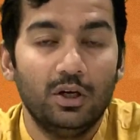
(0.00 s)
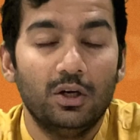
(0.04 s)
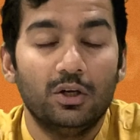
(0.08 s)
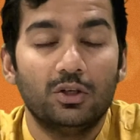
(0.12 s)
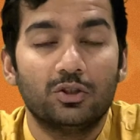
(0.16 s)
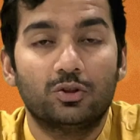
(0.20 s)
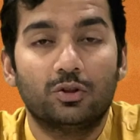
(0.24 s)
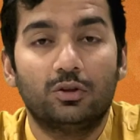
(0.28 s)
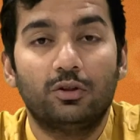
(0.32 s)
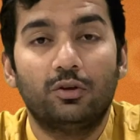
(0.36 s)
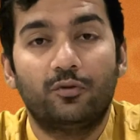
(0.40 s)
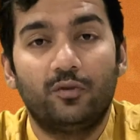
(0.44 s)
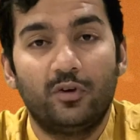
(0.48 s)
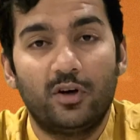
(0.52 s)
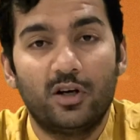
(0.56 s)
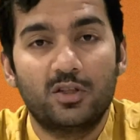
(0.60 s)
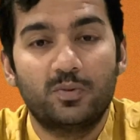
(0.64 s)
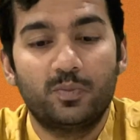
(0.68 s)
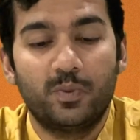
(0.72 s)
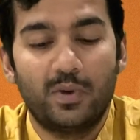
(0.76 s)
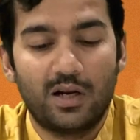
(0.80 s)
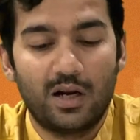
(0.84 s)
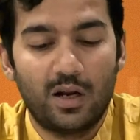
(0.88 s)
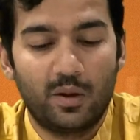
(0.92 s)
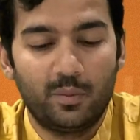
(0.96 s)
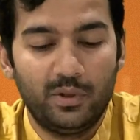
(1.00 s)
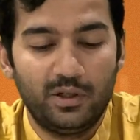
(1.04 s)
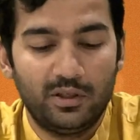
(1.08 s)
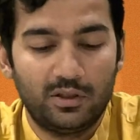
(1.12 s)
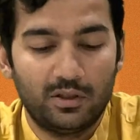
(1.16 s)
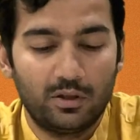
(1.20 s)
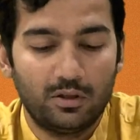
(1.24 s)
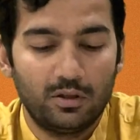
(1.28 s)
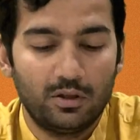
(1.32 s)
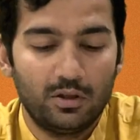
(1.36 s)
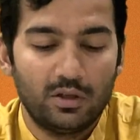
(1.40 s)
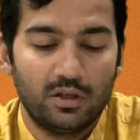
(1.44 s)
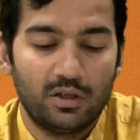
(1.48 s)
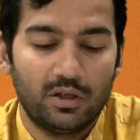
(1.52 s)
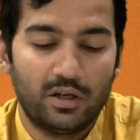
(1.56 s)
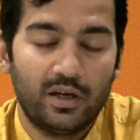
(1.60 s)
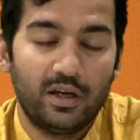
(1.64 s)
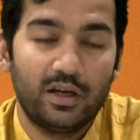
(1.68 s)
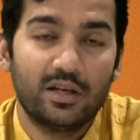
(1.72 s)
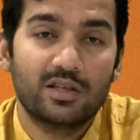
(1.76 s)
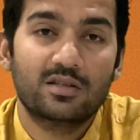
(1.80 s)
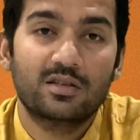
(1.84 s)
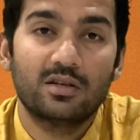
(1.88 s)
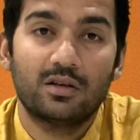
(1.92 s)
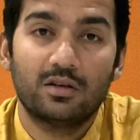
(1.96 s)
So the first parameter
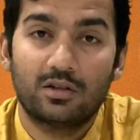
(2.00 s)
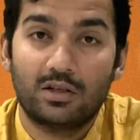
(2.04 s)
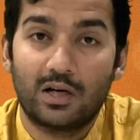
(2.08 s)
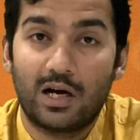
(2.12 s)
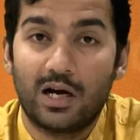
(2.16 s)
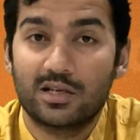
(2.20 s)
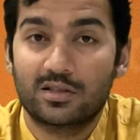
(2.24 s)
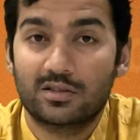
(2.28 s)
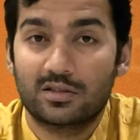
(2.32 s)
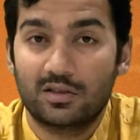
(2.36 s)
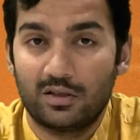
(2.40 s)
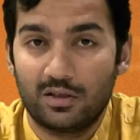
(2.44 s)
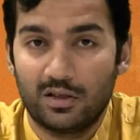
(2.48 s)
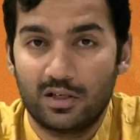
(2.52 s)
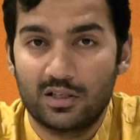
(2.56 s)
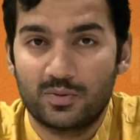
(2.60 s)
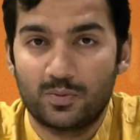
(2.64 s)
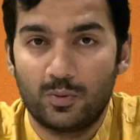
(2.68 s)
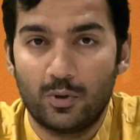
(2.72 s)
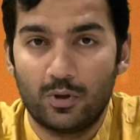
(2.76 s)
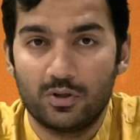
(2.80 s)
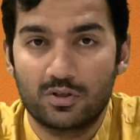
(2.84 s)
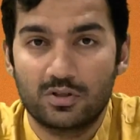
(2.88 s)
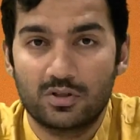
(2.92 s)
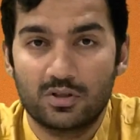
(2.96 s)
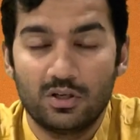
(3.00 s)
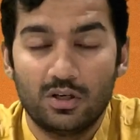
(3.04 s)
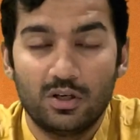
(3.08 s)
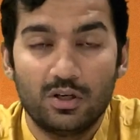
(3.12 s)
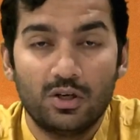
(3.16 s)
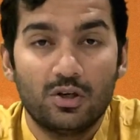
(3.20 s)
is task response.